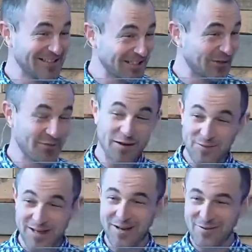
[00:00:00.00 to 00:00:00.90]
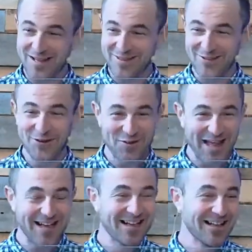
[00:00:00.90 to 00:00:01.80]
to you. Have you ever thought
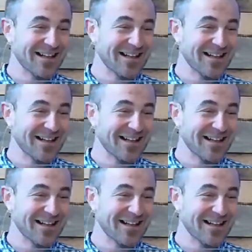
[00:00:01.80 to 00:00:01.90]
that?